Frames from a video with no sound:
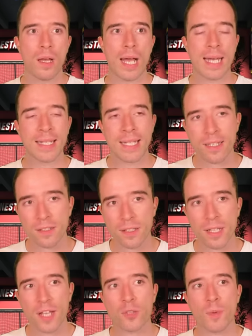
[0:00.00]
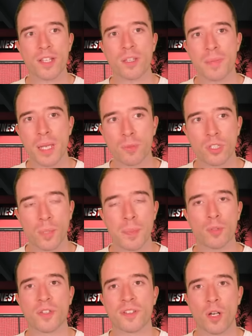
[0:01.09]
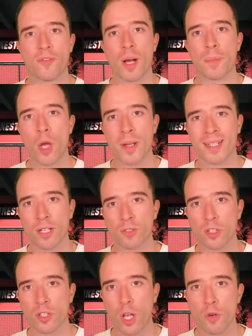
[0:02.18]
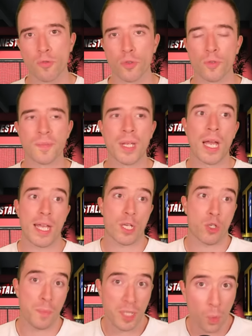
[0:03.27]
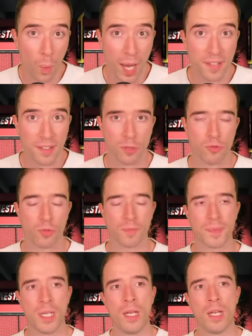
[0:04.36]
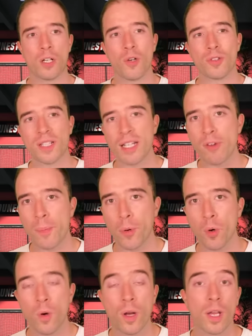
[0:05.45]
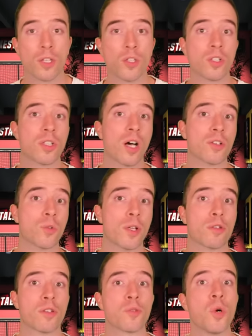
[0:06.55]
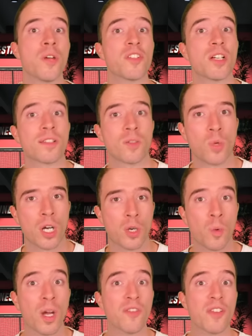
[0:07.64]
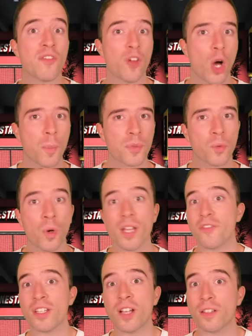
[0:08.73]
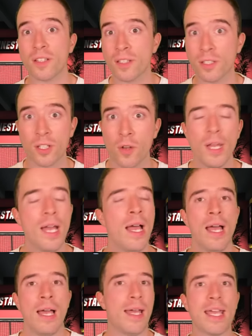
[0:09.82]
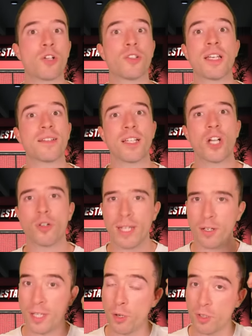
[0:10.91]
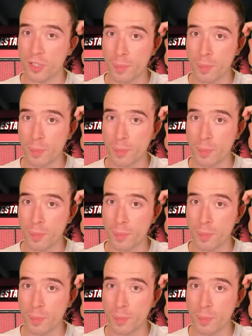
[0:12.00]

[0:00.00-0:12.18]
and it is a nice way to be able to build yourself up going down the slow route. It could be the wisest route. Goes to Liverpool, you could ask questions. What if it doesn't work? What if he flops? What if he doesn't, you know? It could easily go downhill because the